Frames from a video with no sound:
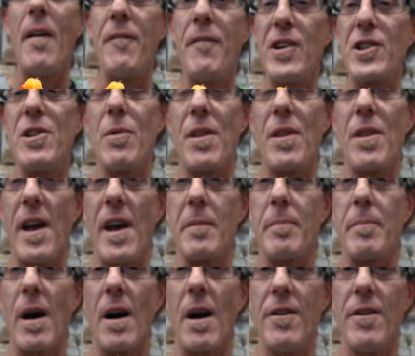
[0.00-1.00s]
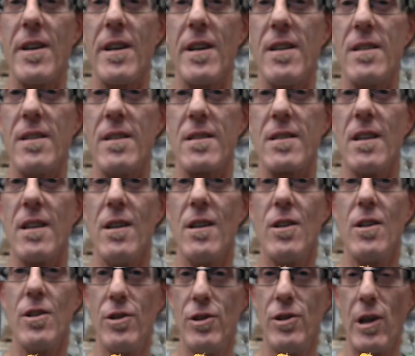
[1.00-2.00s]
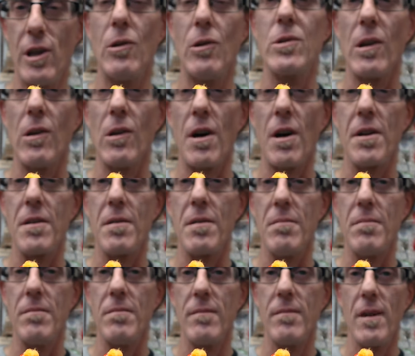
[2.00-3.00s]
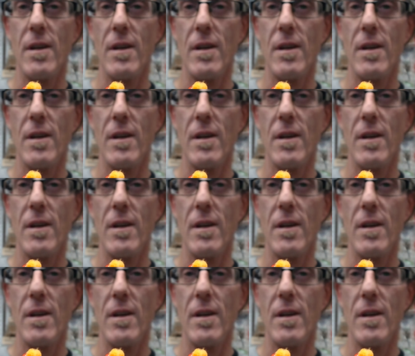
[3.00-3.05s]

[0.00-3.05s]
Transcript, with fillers: fishing with an egg pattern is you lose a lot of them.